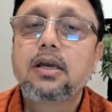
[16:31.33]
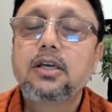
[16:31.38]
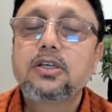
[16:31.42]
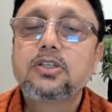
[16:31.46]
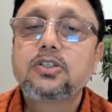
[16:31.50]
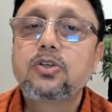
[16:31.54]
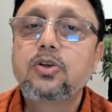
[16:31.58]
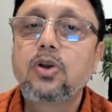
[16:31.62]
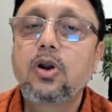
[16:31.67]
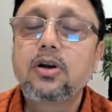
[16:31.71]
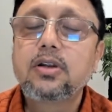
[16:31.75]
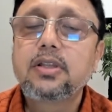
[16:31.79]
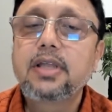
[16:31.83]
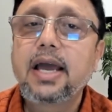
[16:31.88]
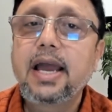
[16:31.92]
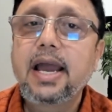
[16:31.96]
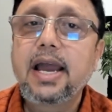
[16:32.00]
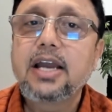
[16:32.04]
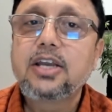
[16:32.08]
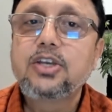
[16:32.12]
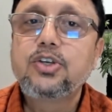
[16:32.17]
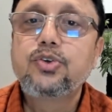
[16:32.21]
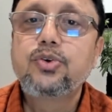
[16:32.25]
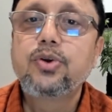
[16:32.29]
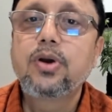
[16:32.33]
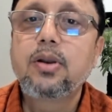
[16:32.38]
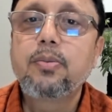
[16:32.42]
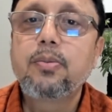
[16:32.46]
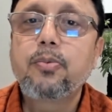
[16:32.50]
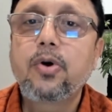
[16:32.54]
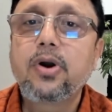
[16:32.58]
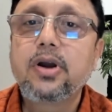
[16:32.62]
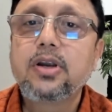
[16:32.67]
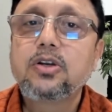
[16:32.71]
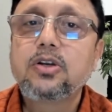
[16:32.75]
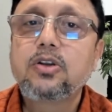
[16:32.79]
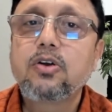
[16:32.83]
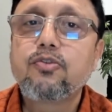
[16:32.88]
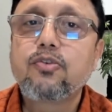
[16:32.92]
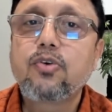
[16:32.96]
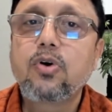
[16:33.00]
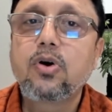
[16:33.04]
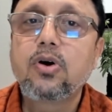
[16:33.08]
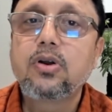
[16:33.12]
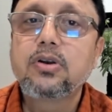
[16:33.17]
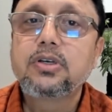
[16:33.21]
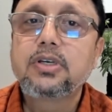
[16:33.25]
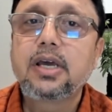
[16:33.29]
it's not the actual point of
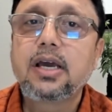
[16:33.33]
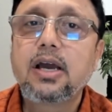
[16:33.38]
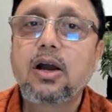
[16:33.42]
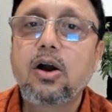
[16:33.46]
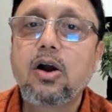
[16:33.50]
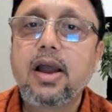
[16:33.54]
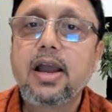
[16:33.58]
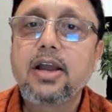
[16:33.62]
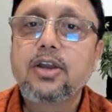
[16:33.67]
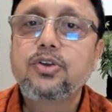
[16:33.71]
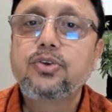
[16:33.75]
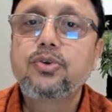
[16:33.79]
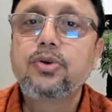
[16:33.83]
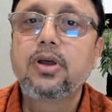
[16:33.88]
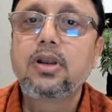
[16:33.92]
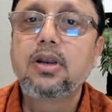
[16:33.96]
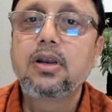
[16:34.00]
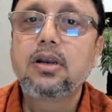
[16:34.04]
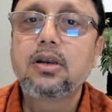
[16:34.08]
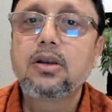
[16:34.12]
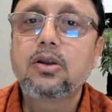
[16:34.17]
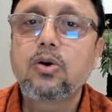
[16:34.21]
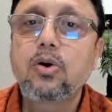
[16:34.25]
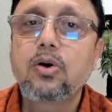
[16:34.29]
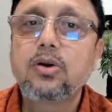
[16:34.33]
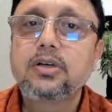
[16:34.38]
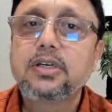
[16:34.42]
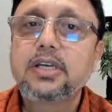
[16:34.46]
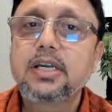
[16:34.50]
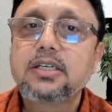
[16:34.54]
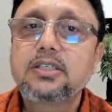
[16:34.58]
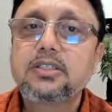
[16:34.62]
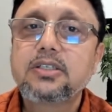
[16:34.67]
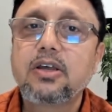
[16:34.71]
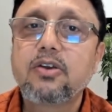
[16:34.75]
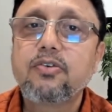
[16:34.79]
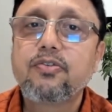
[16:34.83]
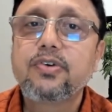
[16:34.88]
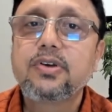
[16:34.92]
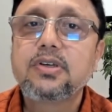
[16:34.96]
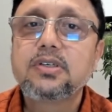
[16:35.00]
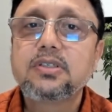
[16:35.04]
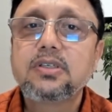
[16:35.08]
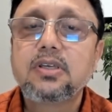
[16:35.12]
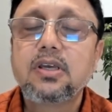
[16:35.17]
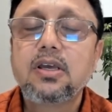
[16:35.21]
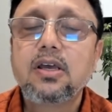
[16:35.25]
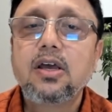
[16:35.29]
contact, actual contact
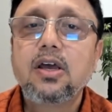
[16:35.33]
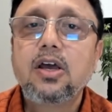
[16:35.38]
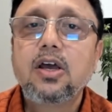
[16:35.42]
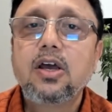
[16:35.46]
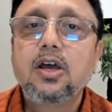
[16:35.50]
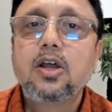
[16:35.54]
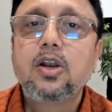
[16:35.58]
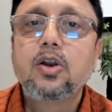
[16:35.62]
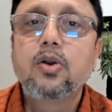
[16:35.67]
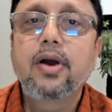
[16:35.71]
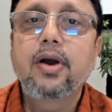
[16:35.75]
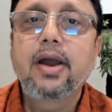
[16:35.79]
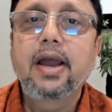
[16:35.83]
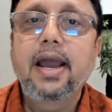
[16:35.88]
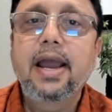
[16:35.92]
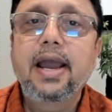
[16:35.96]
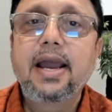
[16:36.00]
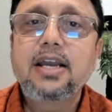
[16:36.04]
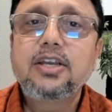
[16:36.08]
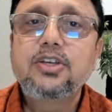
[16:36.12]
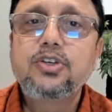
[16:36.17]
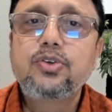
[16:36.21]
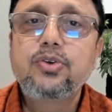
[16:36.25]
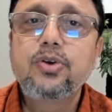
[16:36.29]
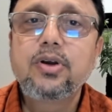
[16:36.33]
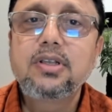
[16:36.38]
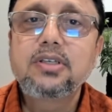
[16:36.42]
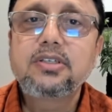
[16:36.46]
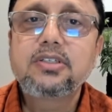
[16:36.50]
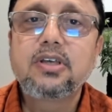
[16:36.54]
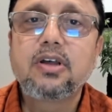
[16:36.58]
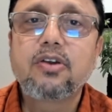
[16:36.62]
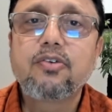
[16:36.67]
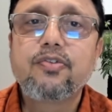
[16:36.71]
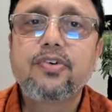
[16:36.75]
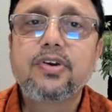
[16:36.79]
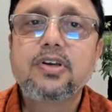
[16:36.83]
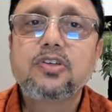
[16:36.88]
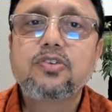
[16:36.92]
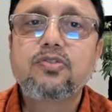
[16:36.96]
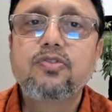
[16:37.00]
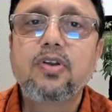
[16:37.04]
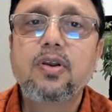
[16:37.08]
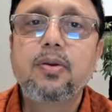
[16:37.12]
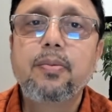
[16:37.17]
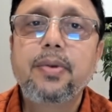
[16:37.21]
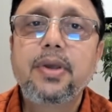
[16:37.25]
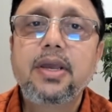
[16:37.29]
surface. Actual
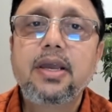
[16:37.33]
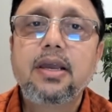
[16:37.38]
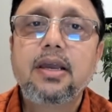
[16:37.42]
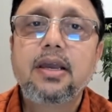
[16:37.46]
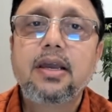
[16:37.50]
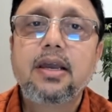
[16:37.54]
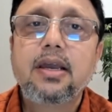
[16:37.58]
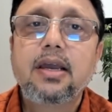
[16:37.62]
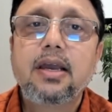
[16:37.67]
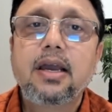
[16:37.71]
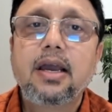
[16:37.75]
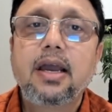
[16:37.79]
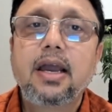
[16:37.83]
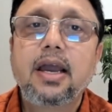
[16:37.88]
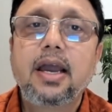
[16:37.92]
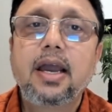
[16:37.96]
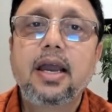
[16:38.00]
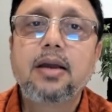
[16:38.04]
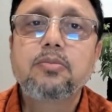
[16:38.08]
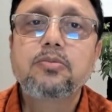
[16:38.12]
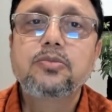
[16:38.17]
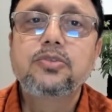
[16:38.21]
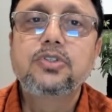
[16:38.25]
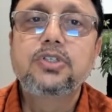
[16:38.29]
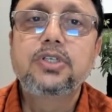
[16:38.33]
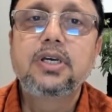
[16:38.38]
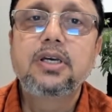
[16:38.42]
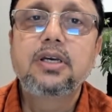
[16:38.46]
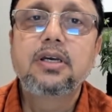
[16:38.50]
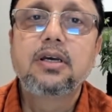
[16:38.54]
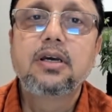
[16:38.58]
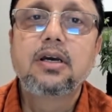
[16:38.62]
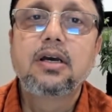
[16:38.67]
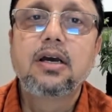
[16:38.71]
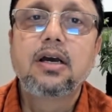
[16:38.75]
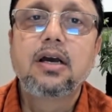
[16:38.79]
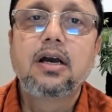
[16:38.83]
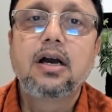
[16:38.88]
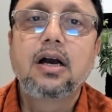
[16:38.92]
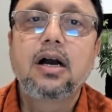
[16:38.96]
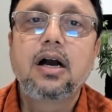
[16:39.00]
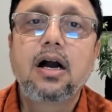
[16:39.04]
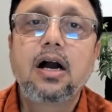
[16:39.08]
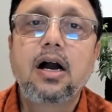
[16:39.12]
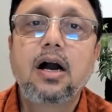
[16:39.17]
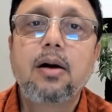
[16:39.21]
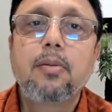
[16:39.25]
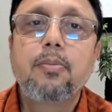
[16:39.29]
surface will be mg
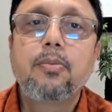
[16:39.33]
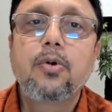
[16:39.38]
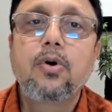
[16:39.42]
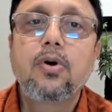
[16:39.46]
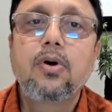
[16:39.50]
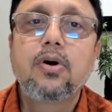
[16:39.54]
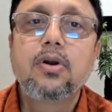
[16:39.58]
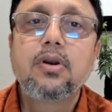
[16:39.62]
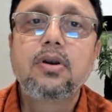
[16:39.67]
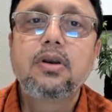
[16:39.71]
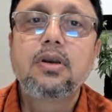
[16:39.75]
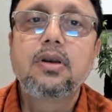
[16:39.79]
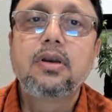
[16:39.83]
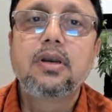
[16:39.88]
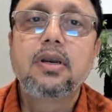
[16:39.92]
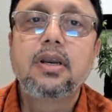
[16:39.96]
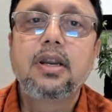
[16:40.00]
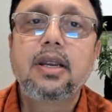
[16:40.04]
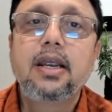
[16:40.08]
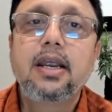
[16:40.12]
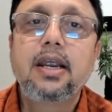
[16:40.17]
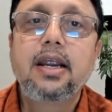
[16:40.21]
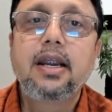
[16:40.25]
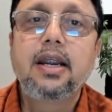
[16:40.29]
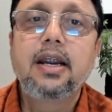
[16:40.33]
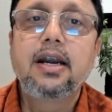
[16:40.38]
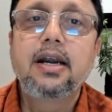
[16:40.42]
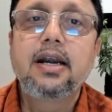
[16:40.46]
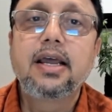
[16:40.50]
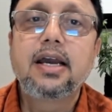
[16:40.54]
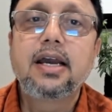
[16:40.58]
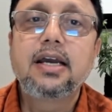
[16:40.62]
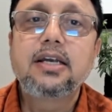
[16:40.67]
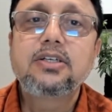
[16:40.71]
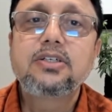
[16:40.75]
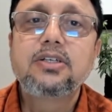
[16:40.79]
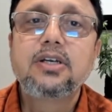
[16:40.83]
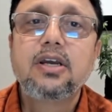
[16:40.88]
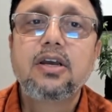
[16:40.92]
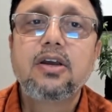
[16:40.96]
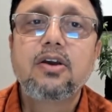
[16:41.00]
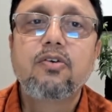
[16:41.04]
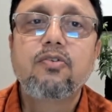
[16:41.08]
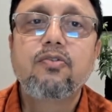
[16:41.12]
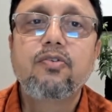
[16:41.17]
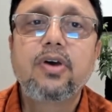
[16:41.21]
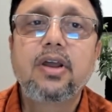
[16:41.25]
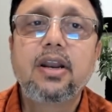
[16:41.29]
upon a dash,
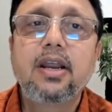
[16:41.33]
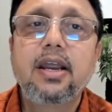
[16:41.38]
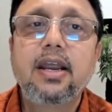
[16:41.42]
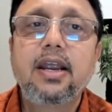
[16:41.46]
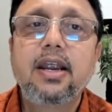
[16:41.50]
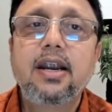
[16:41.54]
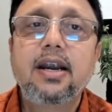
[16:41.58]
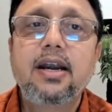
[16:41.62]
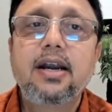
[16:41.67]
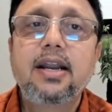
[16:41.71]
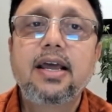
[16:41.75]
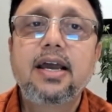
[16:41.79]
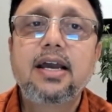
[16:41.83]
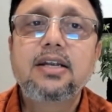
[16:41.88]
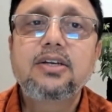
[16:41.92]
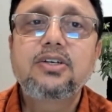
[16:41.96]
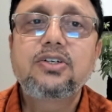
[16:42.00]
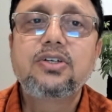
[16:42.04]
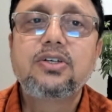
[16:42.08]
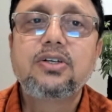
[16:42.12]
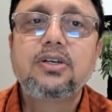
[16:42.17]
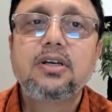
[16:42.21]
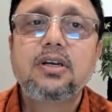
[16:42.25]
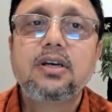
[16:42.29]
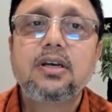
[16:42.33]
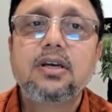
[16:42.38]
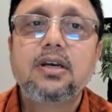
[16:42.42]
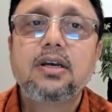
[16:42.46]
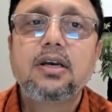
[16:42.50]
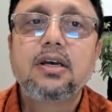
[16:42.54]
where a dash